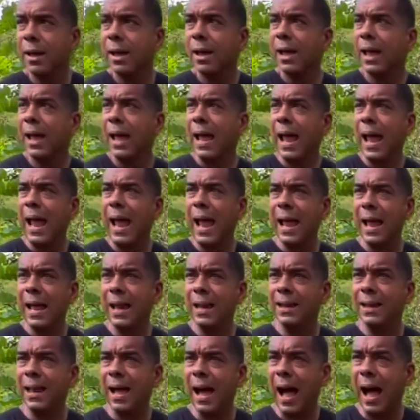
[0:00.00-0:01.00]

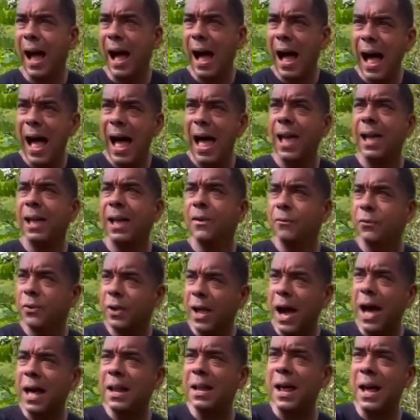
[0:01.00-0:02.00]
and I have
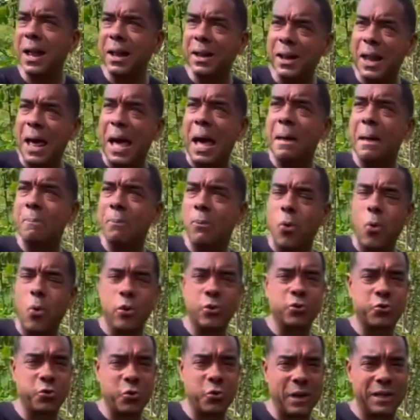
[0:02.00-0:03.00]
got a lot more
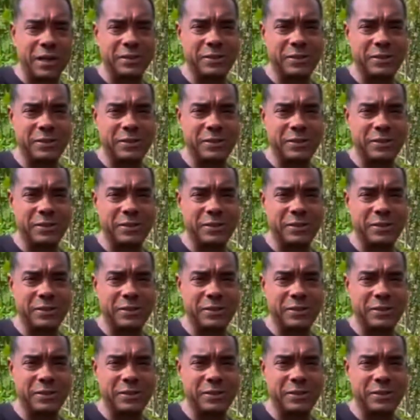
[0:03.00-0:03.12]
trees to